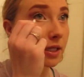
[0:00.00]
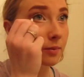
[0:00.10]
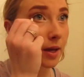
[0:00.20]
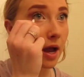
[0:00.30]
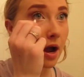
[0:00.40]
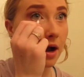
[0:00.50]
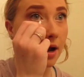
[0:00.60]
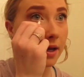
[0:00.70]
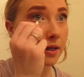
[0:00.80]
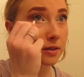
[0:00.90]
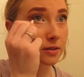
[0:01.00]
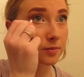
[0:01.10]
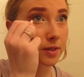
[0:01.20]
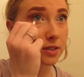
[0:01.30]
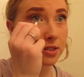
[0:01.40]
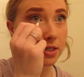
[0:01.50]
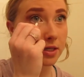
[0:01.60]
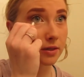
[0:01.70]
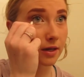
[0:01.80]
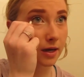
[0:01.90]
my eye to make
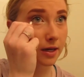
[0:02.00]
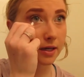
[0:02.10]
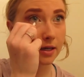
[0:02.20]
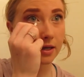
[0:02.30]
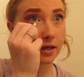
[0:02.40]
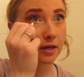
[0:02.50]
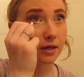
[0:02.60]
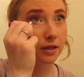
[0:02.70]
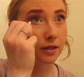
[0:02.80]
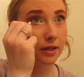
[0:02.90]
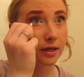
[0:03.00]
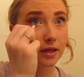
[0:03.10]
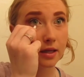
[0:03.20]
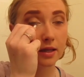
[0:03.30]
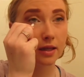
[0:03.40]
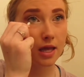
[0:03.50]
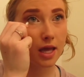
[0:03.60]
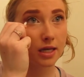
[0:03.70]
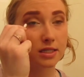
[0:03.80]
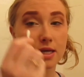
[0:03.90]
sure that I get any like
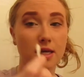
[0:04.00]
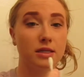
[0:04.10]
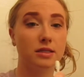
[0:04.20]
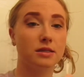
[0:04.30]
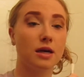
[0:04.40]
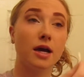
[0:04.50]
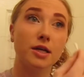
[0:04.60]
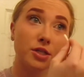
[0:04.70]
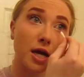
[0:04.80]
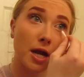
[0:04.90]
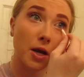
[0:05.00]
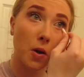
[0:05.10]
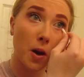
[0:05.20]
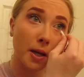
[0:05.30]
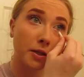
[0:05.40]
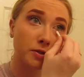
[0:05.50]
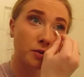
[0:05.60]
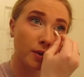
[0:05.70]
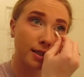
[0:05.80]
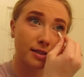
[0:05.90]
excess eyeshadow. I use the
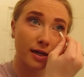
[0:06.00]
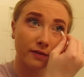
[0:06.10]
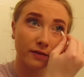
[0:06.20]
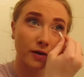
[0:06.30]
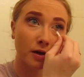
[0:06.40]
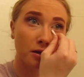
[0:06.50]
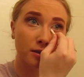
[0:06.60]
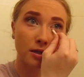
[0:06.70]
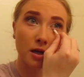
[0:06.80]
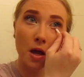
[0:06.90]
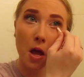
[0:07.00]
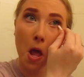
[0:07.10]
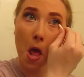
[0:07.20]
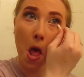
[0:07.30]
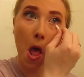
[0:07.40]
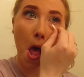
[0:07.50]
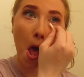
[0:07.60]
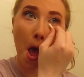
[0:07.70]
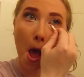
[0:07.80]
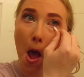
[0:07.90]
wet side first,
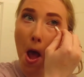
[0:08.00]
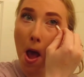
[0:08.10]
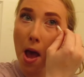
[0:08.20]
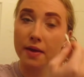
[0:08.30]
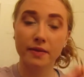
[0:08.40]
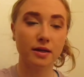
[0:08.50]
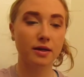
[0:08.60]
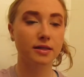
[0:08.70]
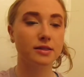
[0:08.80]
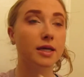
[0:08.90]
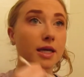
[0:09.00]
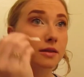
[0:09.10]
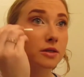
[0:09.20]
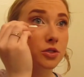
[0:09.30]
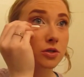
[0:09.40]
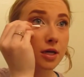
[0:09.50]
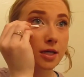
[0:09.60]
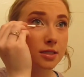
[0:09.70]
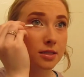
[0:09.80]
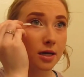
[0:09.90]
and then I take the dry
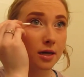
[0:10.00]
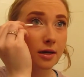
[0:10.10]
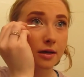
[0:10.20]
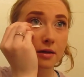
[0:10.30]
side